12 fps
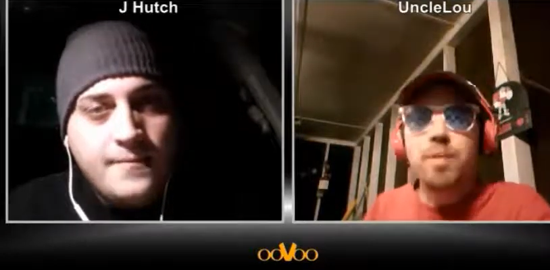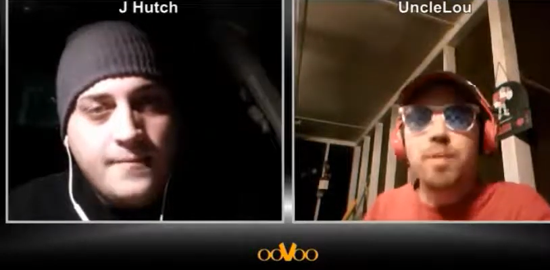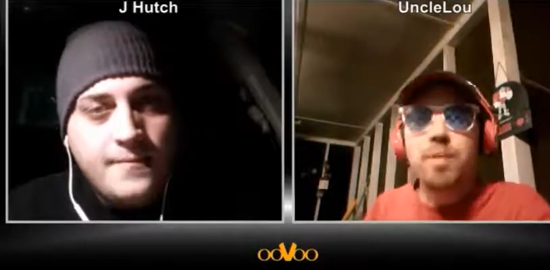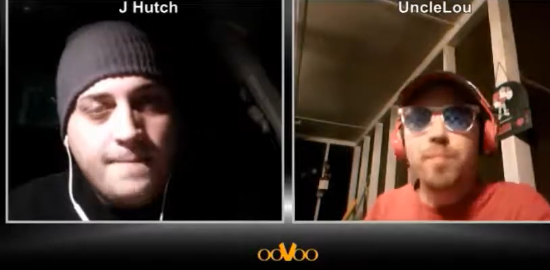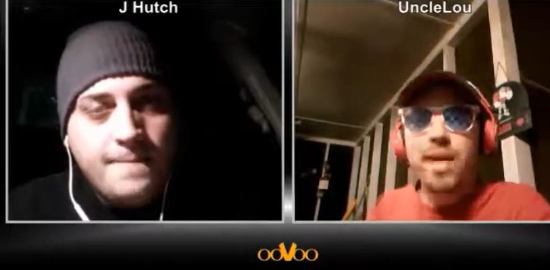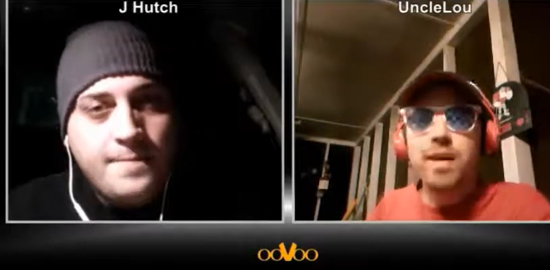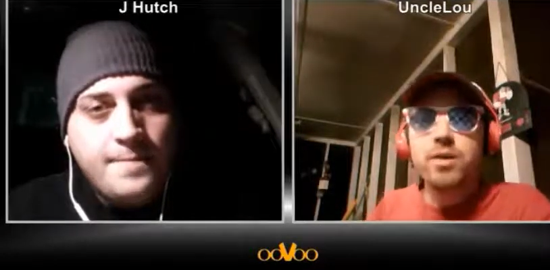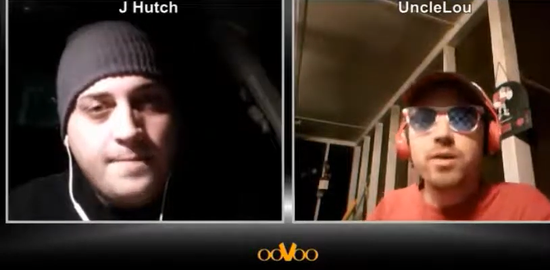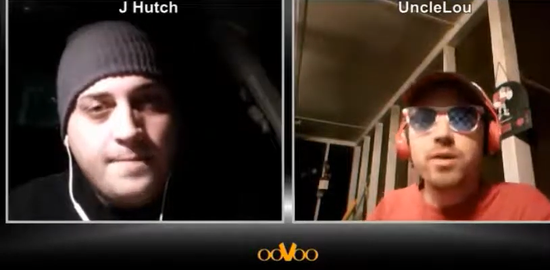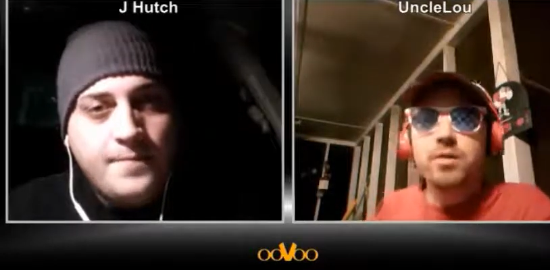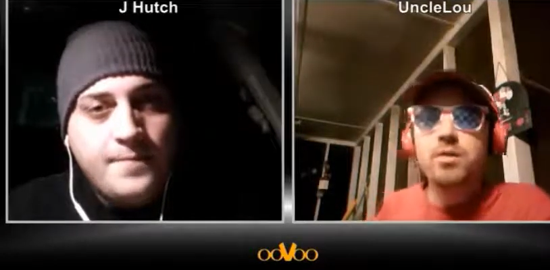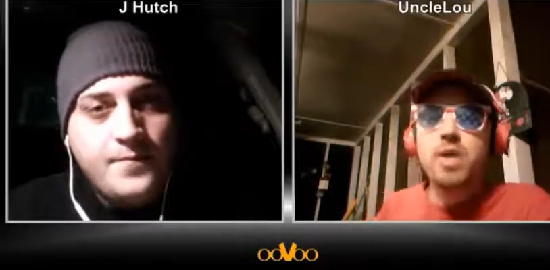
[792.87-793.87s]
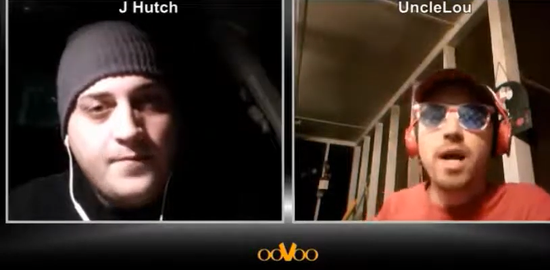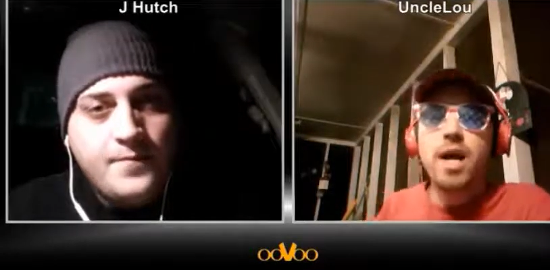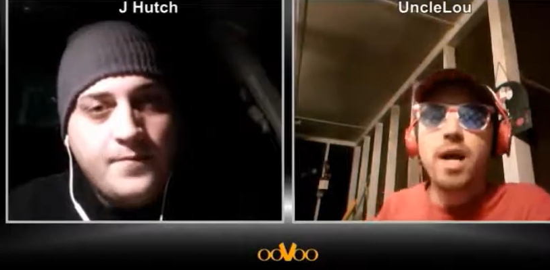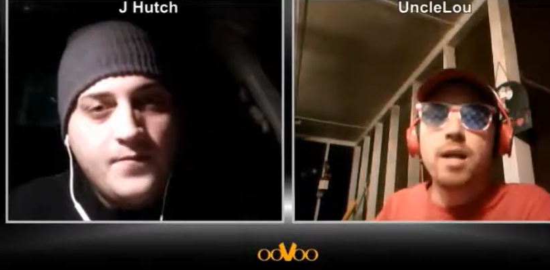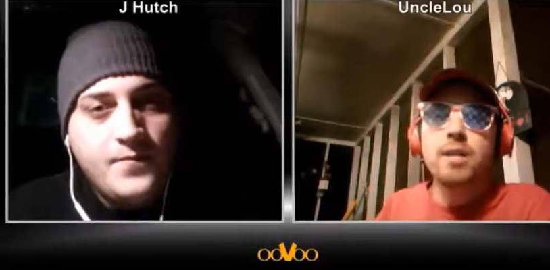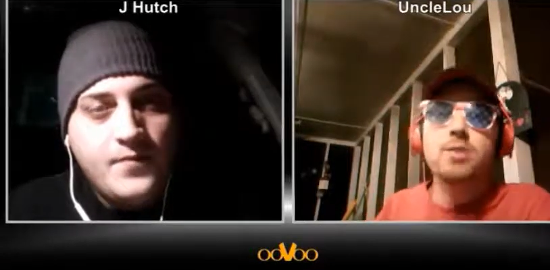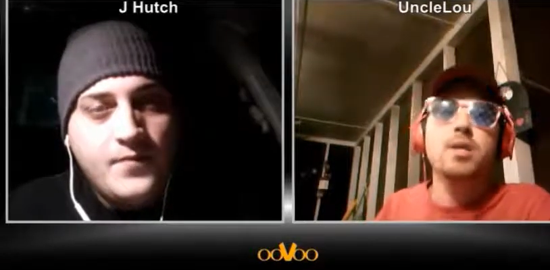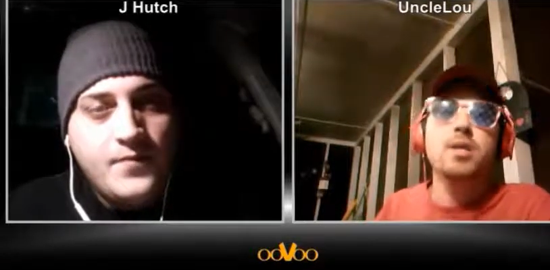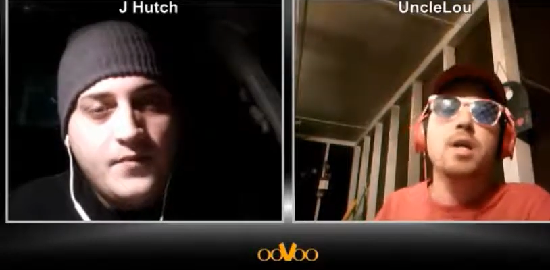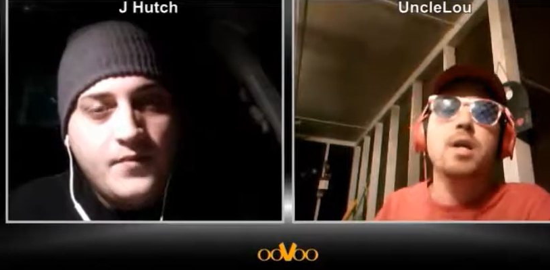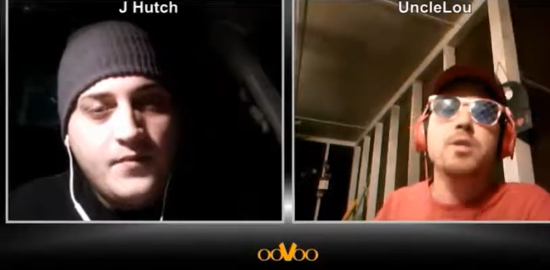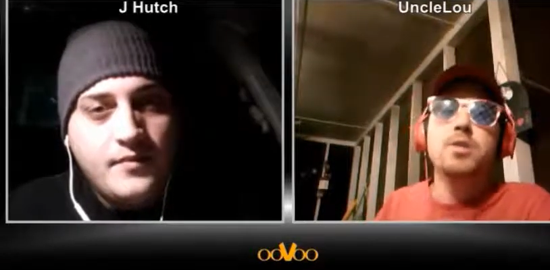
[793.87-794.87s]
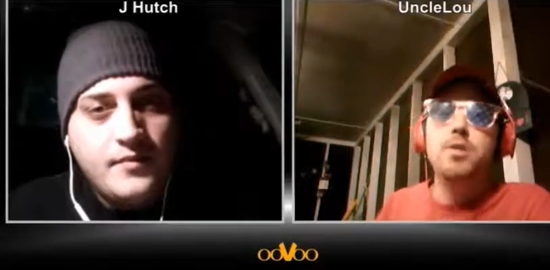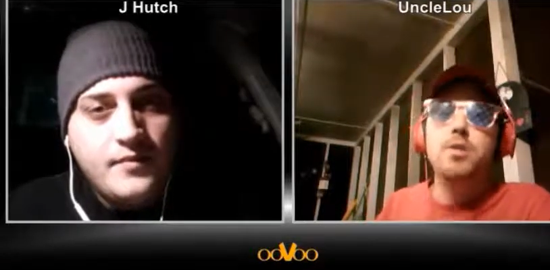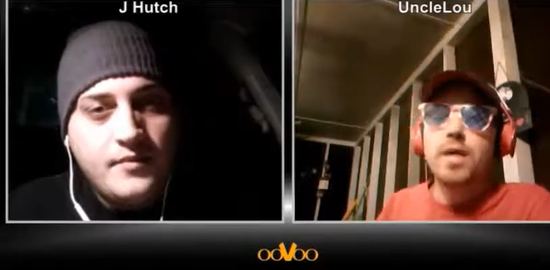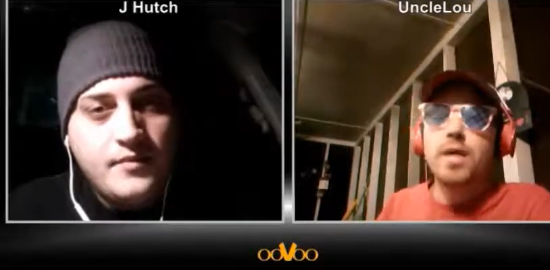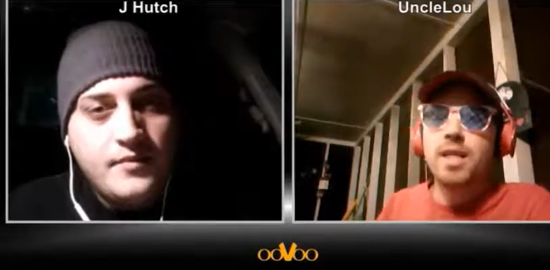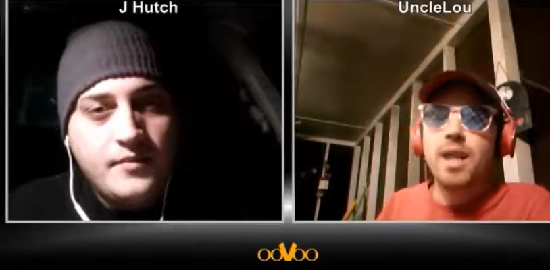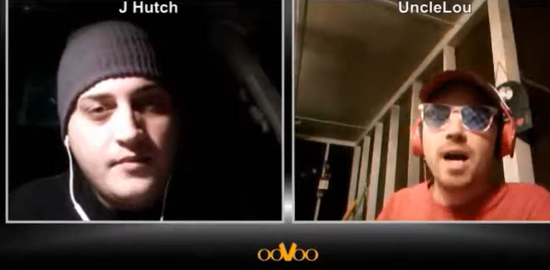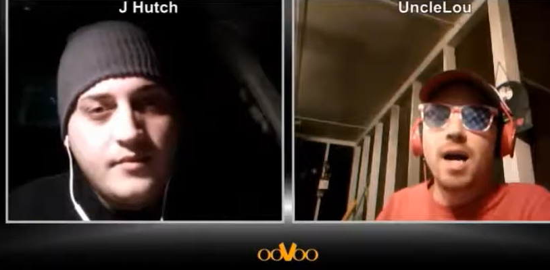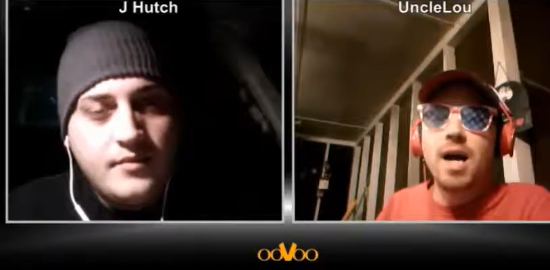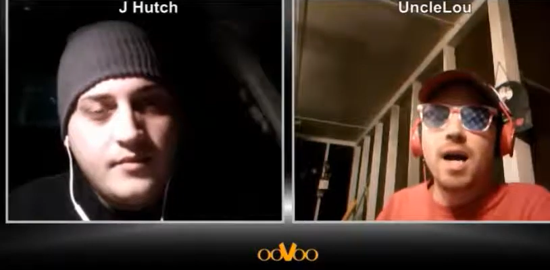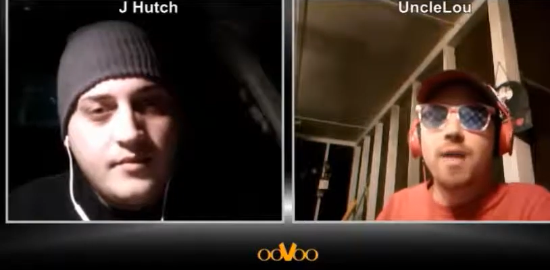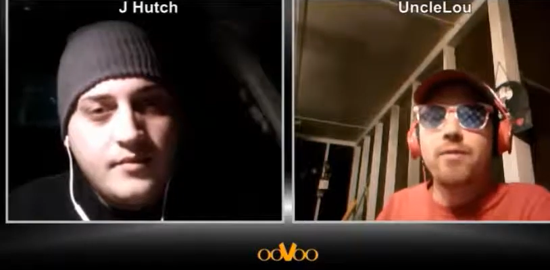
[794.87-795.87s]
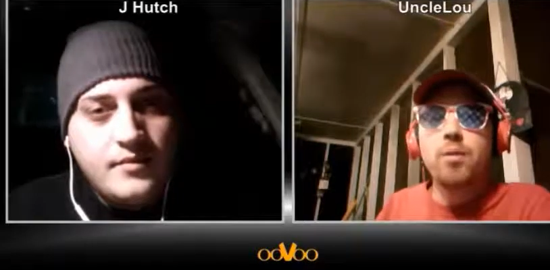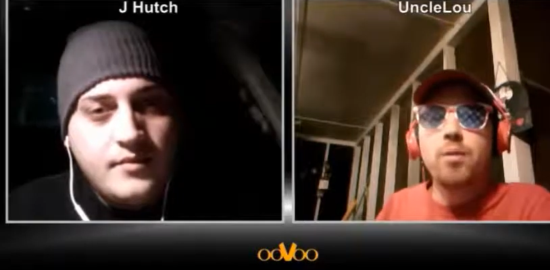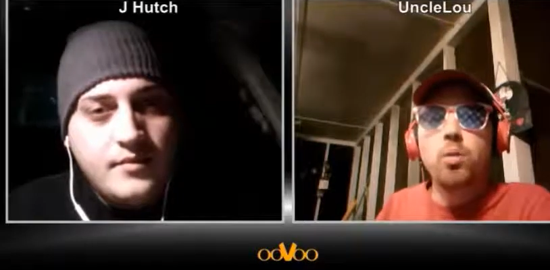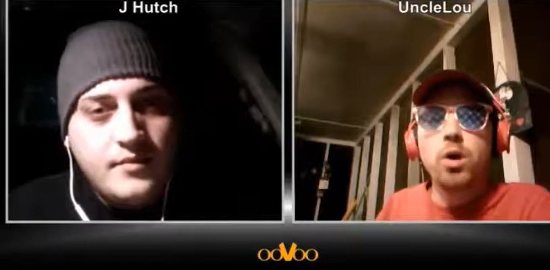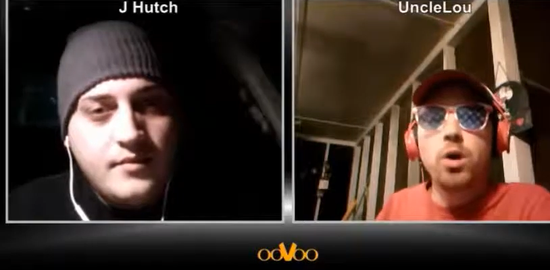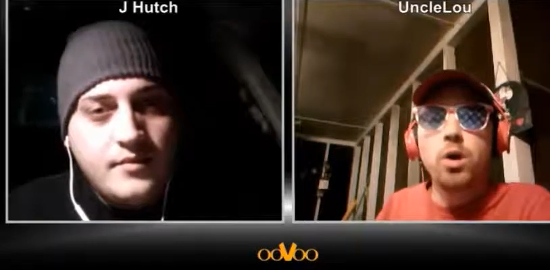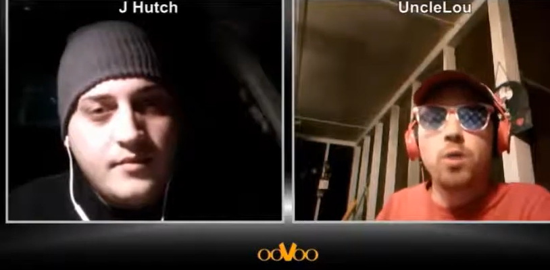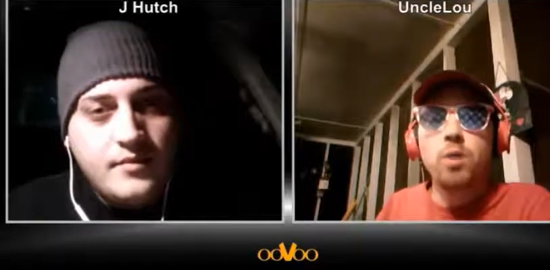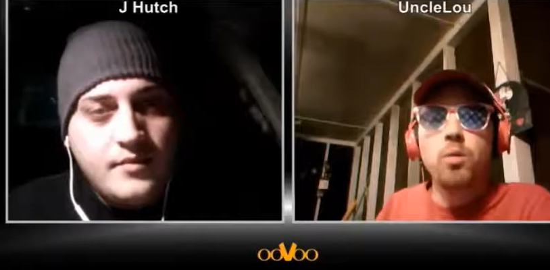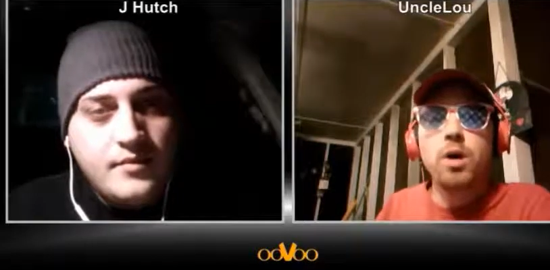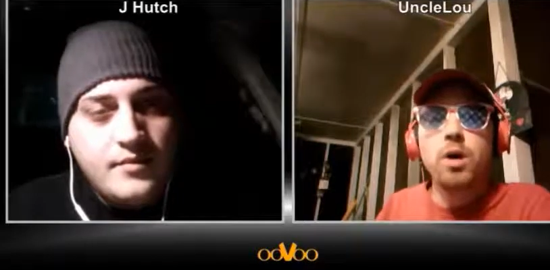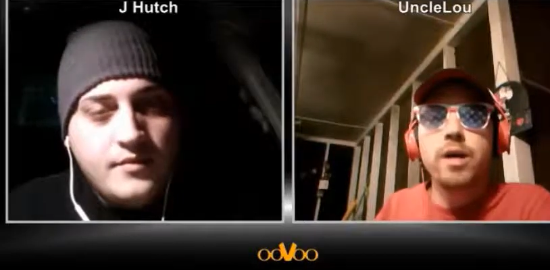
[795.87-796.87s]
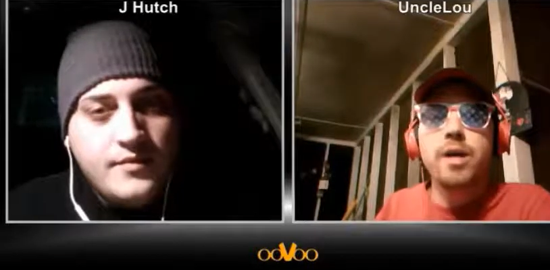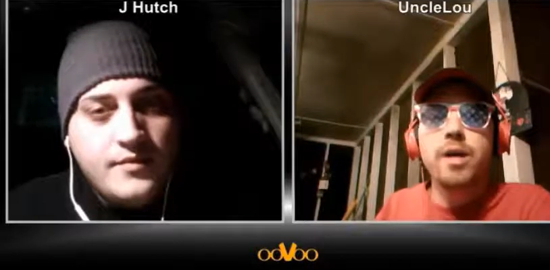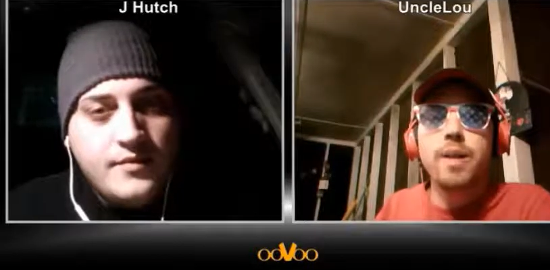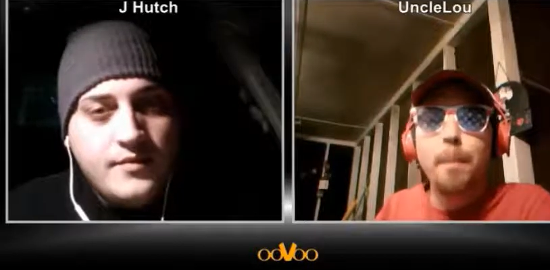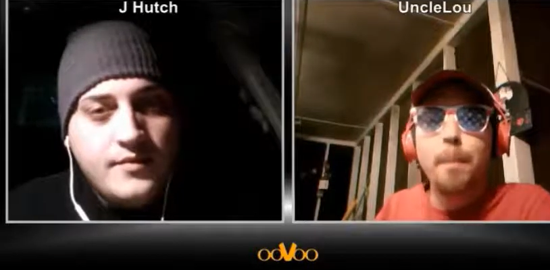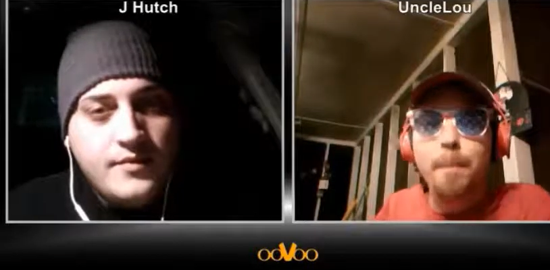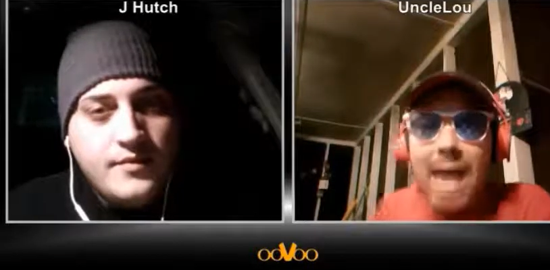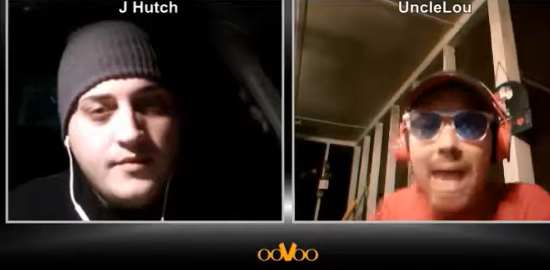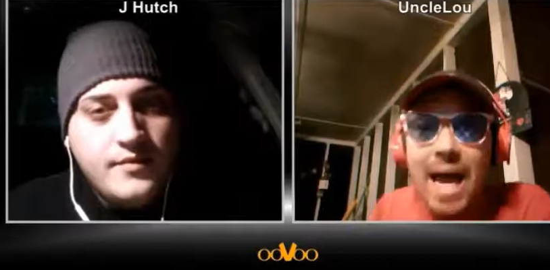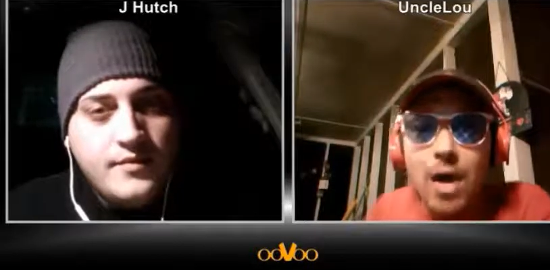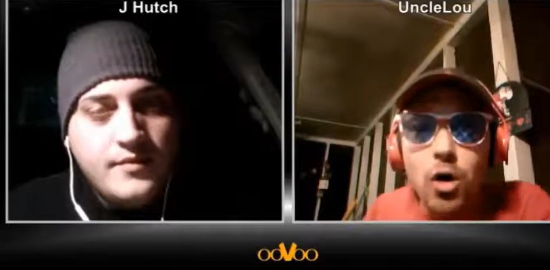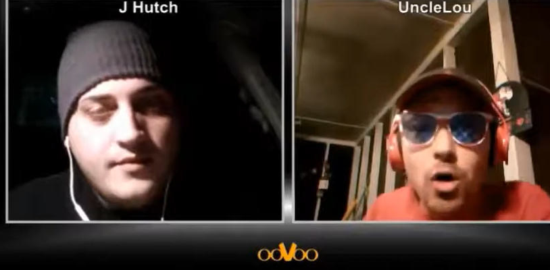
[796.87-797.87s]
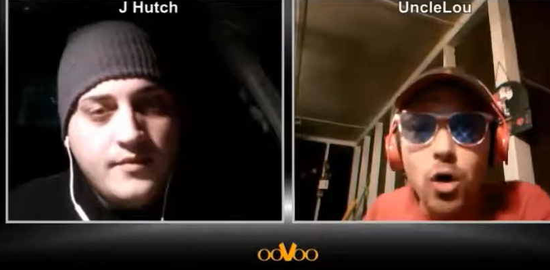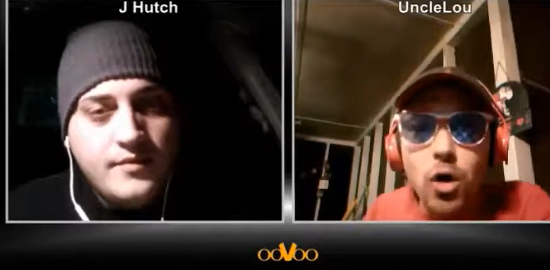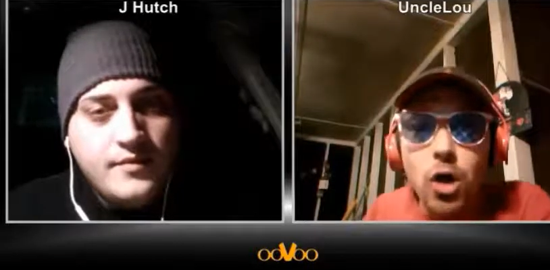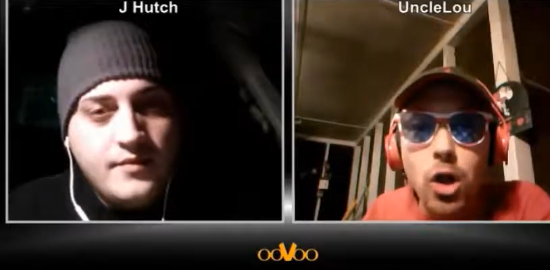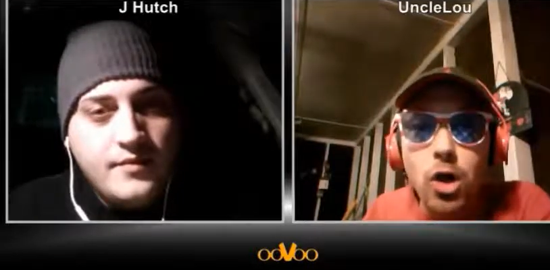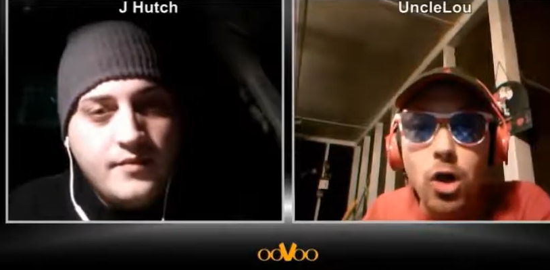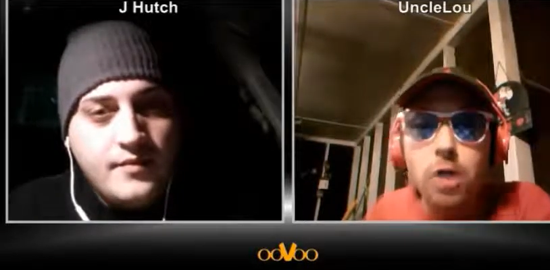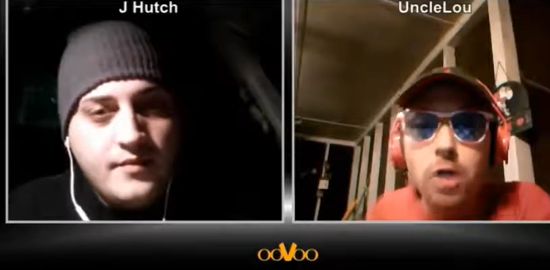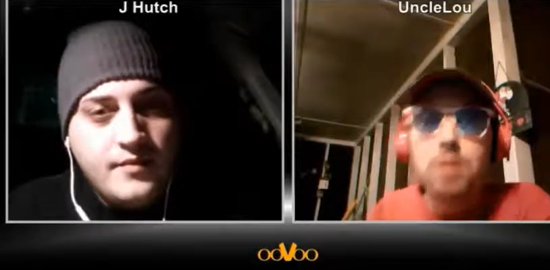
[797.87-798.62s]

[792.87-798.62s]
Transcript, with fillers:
Speaker 1: Mempino's challenge to a live one on one battle?